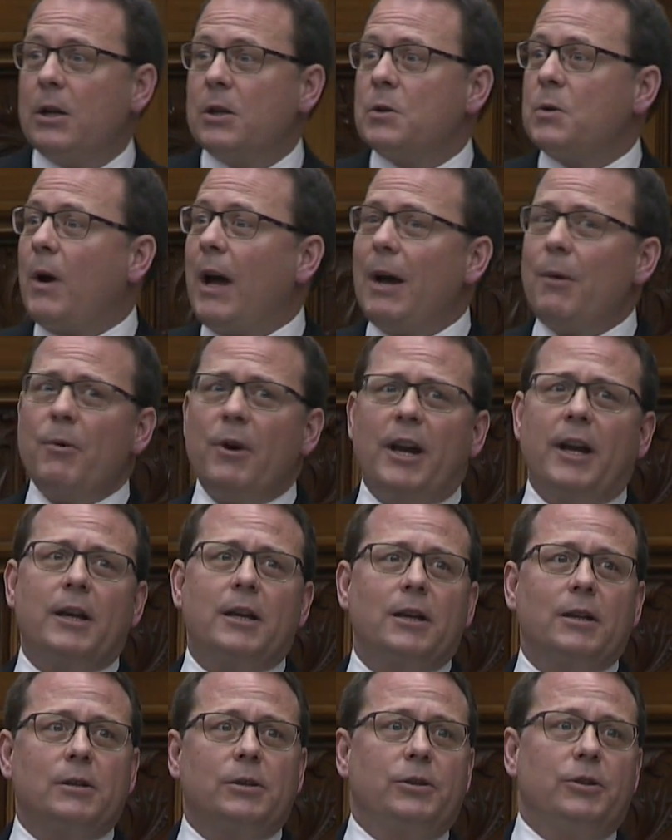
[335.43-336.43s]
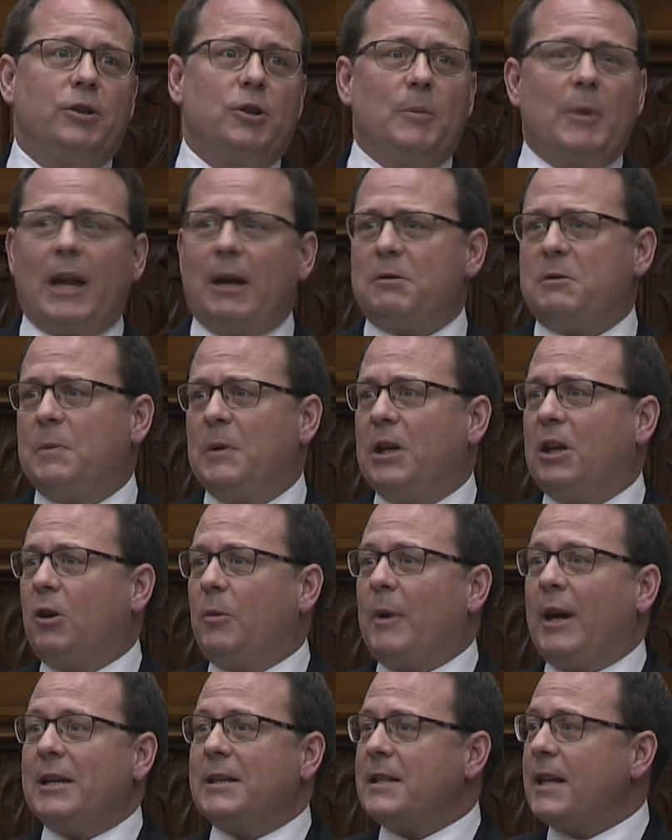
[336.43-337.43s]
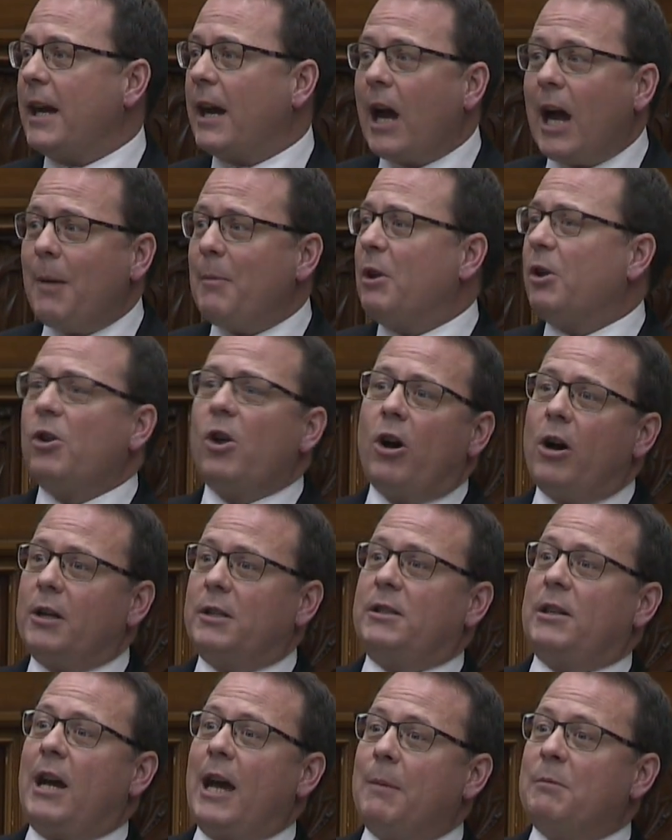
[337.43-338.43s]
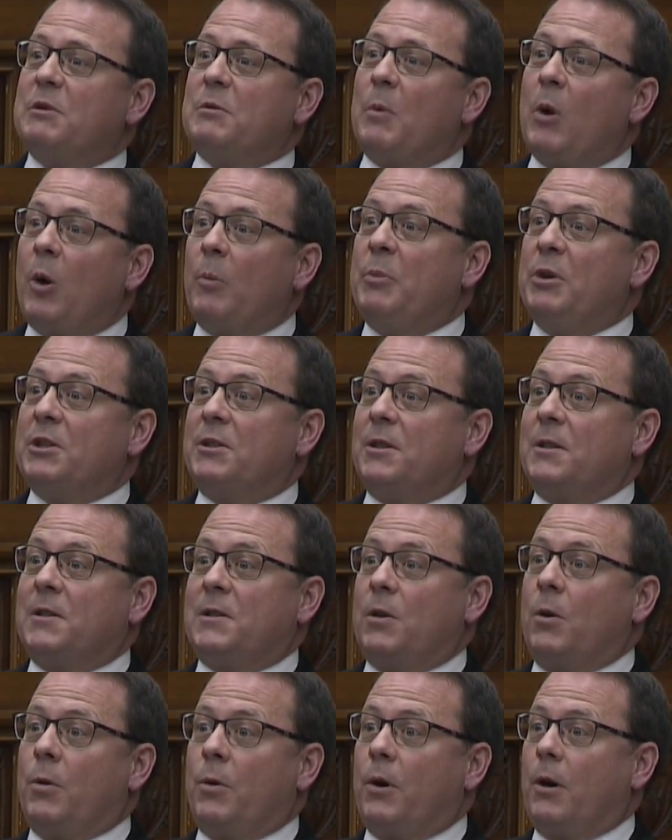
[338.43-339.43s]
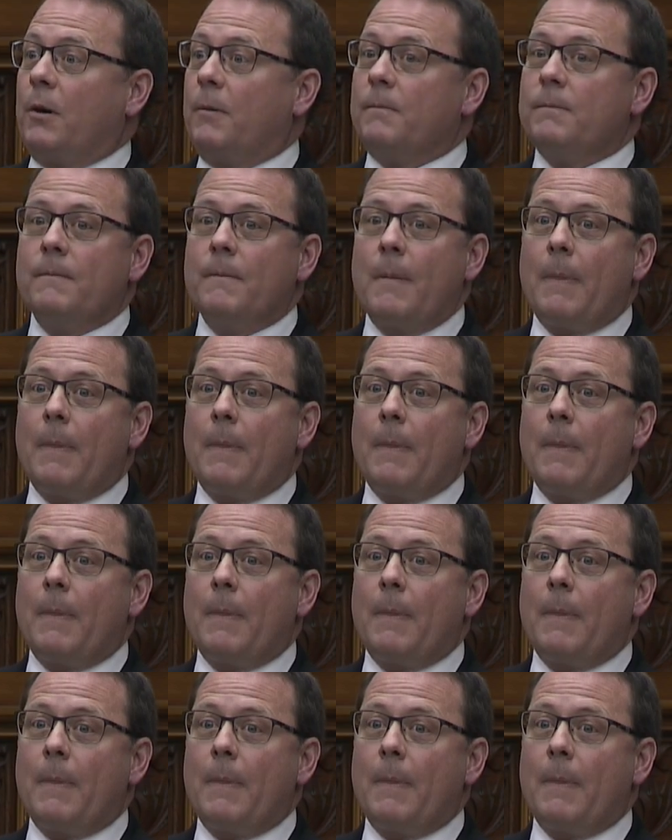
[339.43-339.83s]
So I want to conclude, Madam Speaker, by saying I'm a longtime small business owner.